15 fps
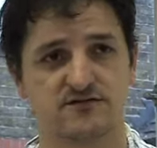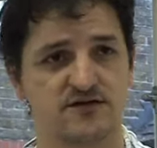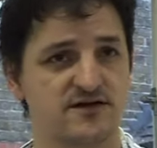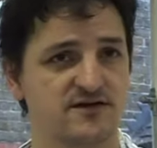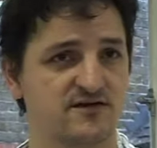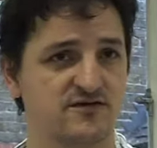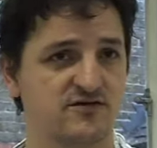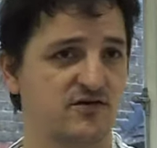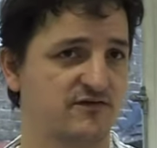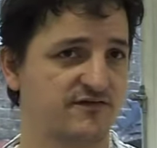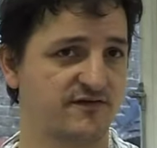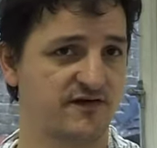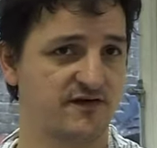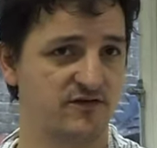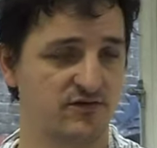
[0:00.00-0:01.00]
like
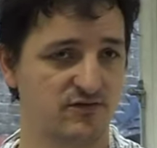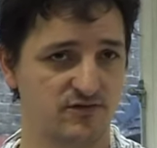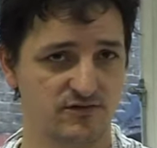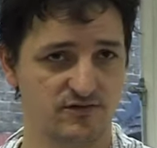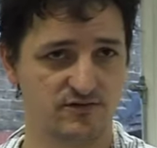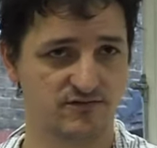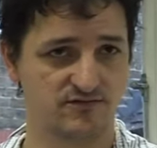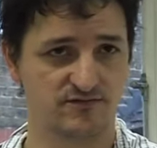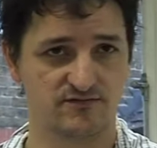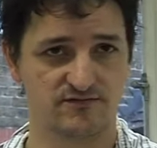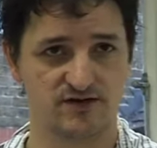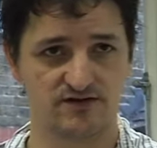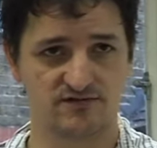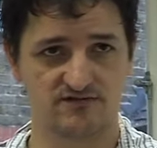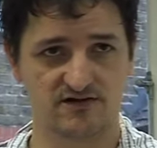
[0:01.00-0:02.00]
coffee or sort of
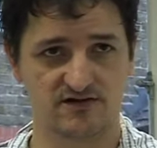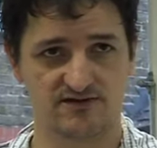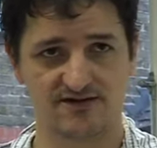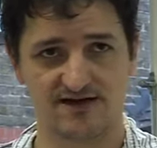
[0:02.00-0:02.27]
low-strength